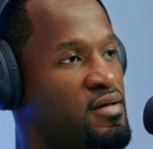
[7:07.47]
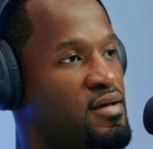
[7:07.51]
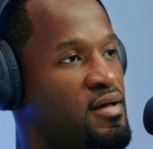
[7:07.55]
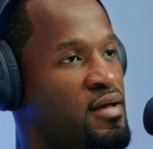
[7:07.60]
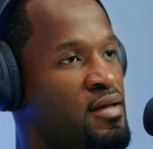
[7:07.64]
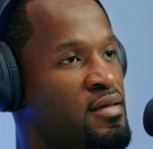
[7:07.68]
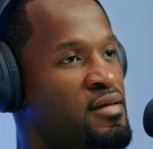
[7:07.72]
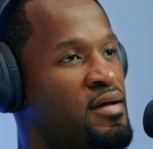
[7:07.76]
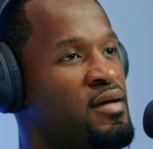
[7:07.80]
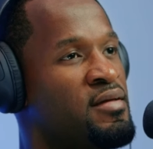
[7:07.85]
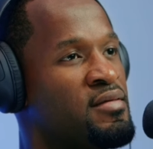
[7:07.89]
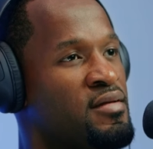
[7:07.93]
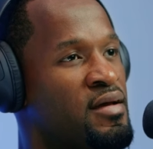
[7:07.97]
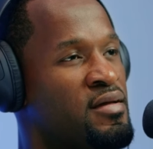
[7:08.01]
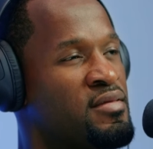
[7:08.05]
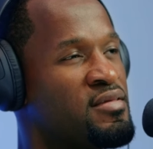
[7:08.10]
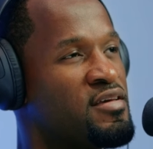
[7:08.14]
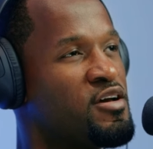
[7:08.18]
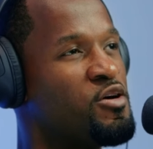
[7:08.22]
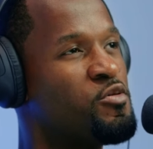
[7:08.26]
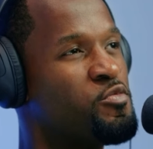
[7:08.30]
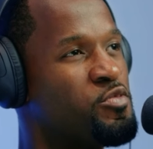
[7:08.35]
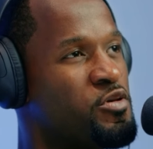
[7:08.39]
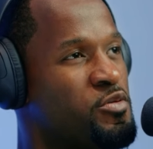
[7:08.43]
And I, I
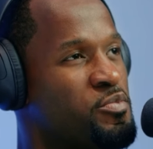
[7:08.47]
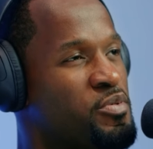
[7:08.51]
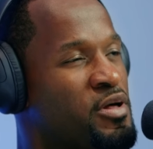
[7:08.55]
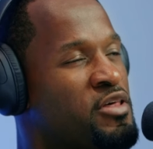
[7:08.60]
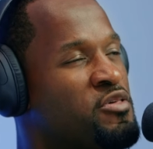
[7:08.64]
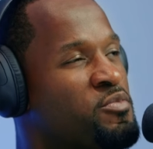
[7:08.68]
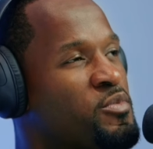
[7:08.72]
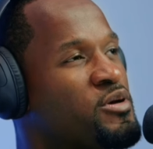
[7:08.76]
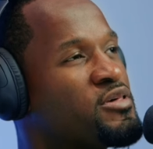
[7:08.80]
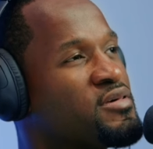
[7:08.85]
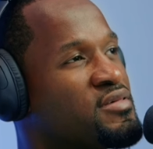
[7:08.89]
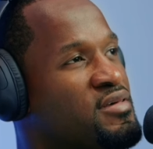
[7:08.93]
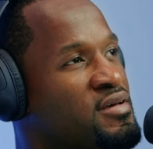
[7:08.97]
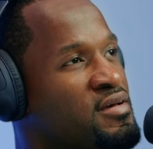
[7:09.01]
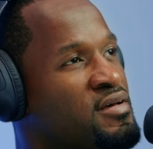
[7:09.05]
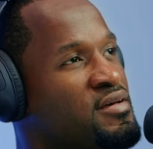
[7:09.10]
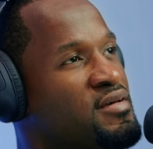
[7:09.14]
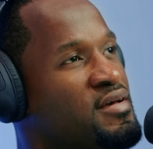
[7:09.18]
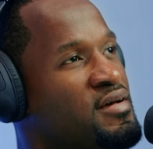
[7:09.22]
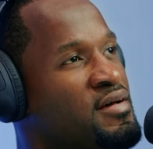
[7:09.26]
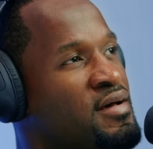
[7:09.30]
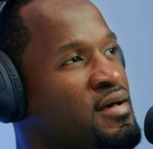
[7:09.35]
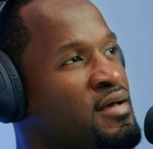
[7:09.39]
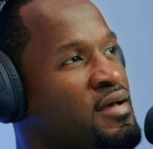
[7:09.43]
tell people as much as
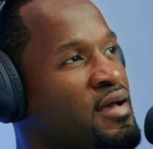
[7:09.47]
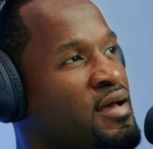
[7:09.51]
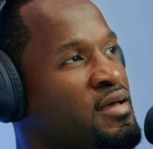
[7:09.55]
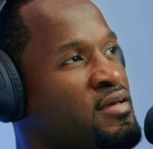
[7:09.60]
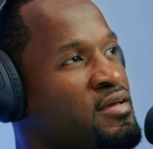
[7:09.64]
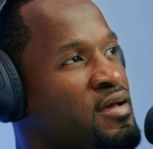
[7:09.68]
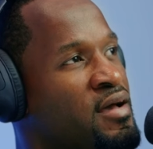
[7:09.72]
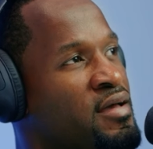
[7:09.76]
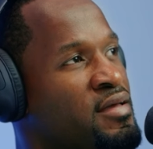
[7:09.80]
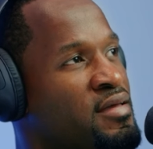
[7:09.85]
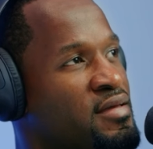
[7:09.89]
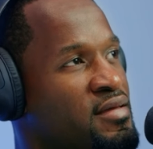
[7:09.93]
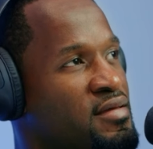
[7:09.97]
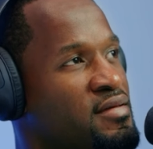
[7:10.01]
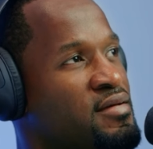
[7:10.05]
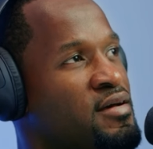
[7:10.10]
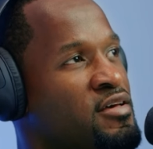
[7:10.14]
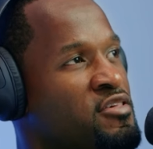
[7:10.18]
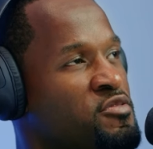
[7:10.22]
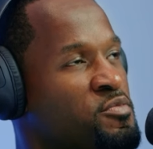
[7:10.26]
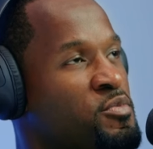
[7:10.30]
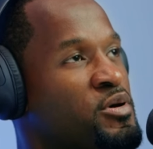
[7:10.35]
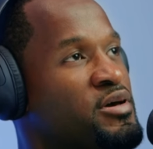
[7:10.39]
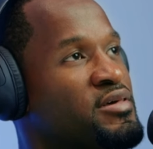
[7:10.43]
uh, I,
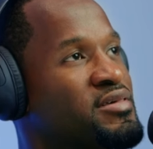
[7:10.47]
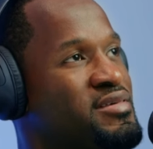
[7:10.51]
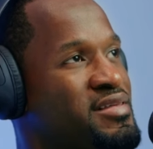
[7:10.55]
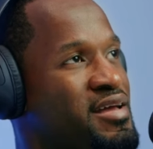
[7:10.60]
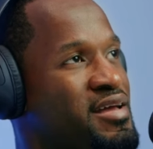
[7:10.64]
as much